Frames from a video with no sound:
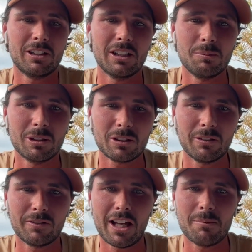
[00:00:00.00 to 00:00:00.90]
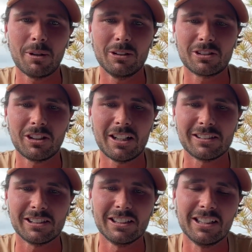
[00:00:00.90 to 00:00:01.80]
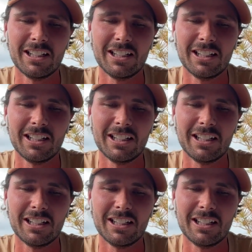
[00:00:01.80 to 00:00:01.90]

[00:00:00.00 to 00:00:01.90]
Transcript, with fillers: the limits of that boat size and